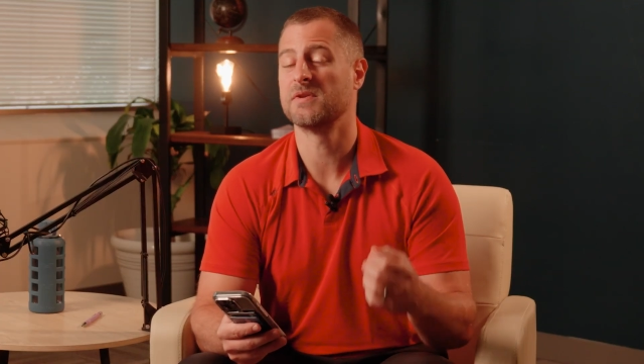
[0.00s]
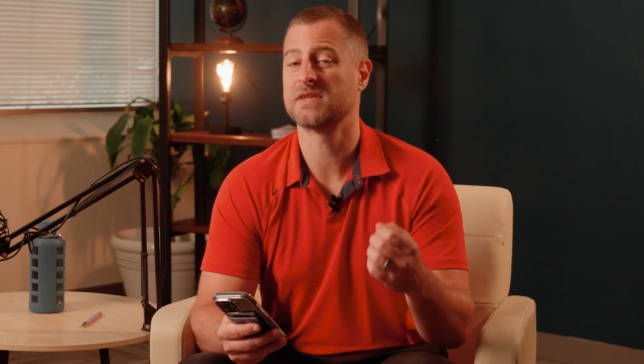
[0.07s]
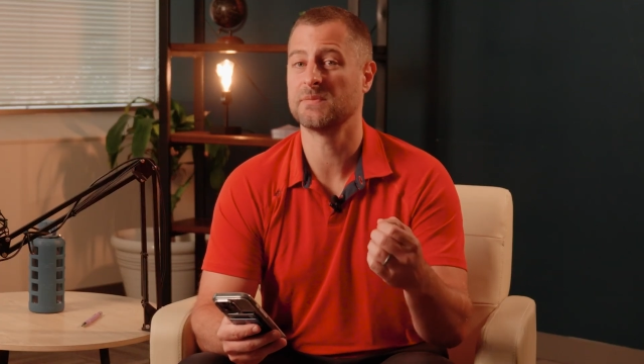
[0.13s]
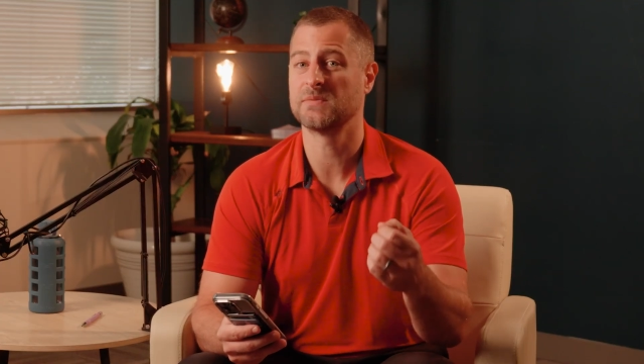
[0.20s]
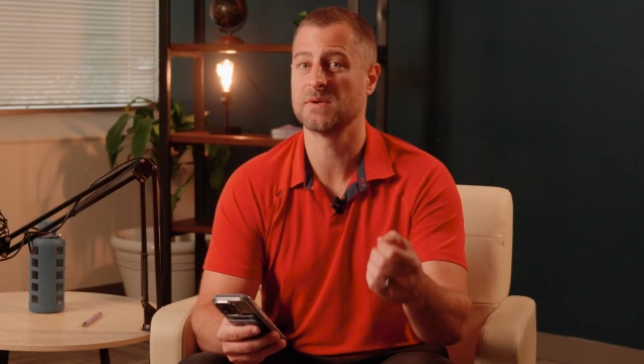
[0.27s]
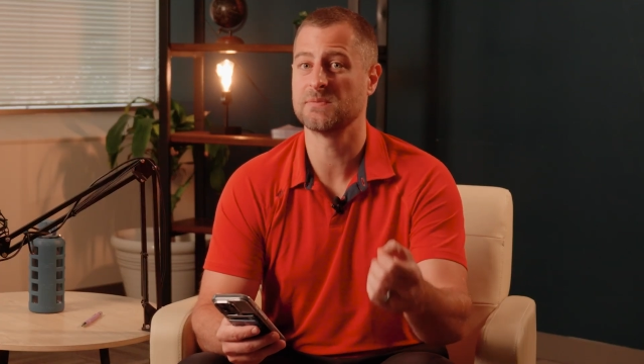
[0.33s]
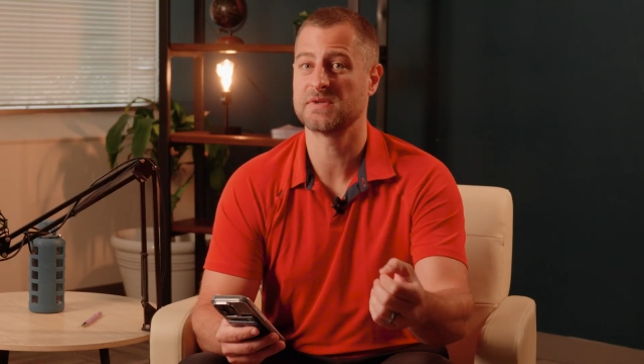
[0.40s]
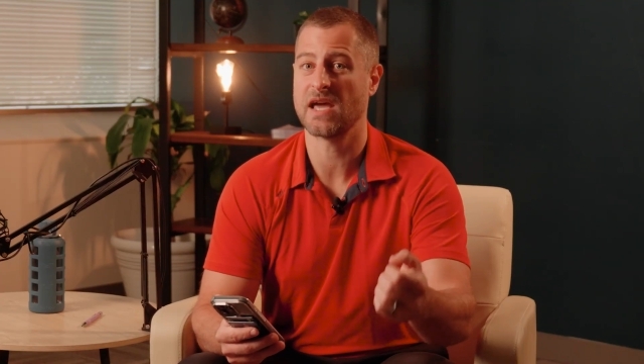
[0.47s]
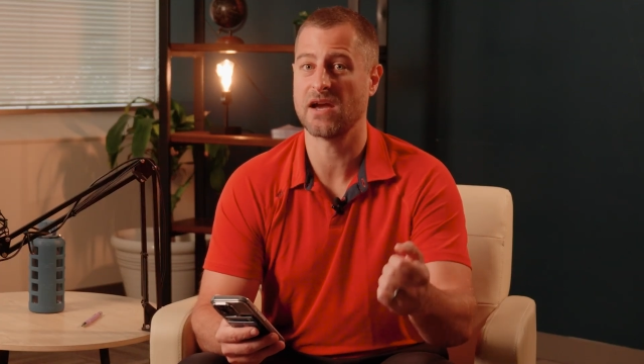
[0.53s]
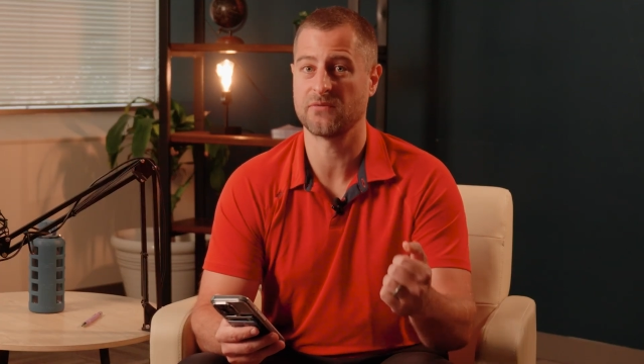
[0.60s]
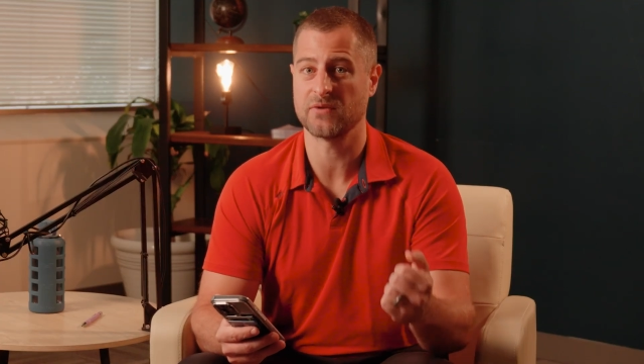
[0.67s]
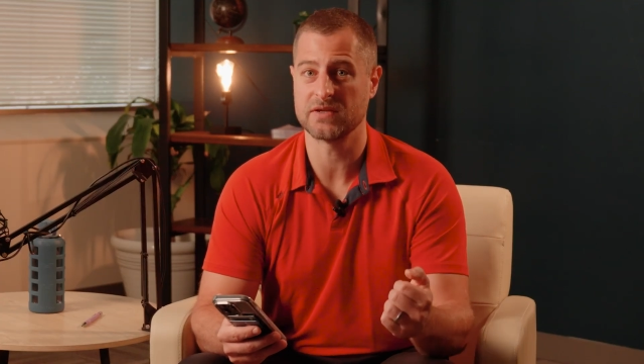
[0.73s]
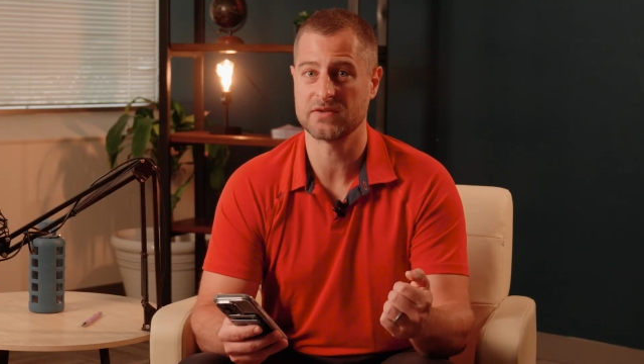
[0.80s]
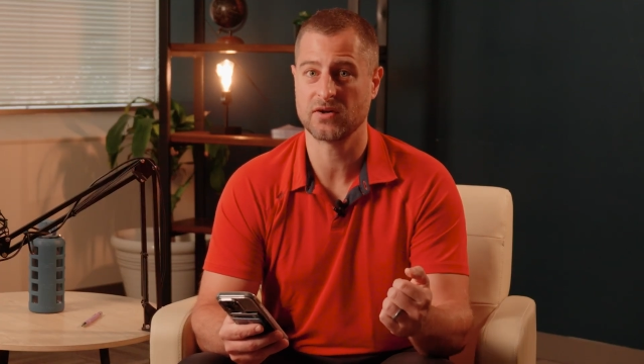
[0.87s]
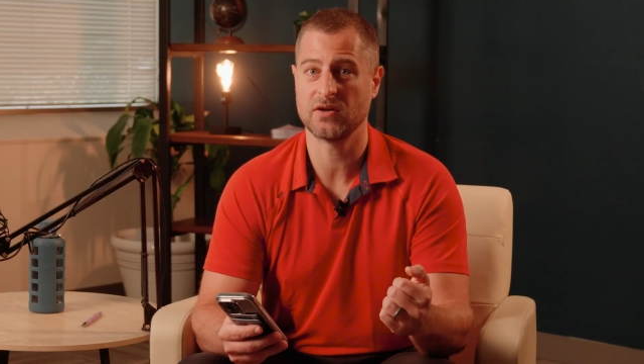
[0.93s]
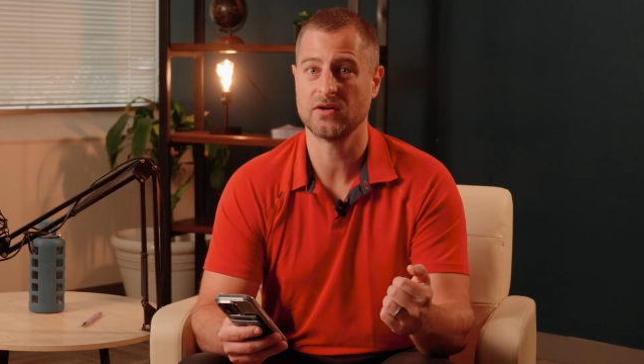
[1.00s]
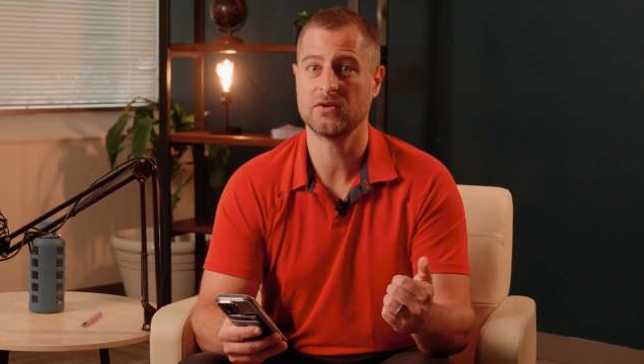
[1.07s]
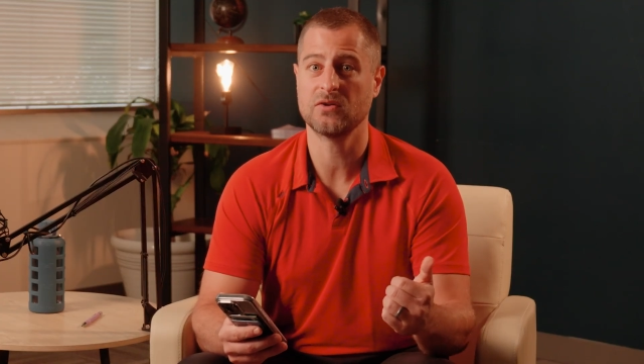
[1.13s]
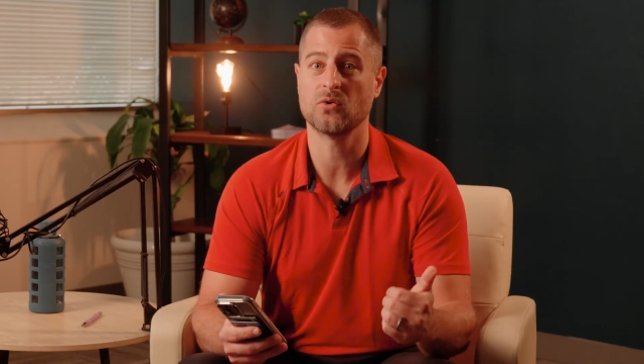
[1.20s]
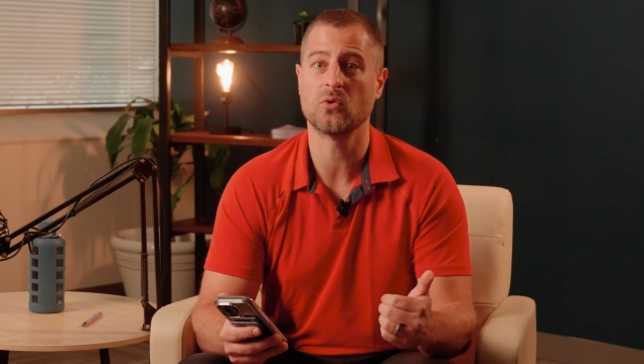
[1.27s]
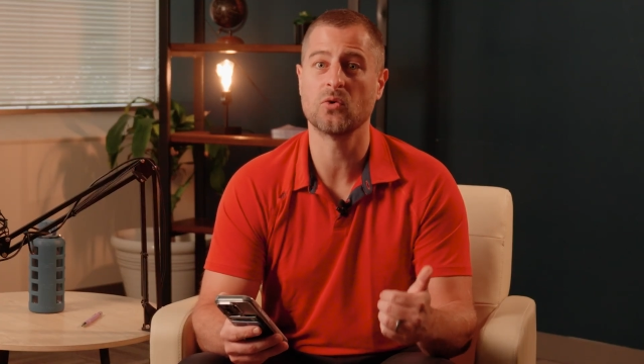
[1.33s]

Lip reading: symptoms have returned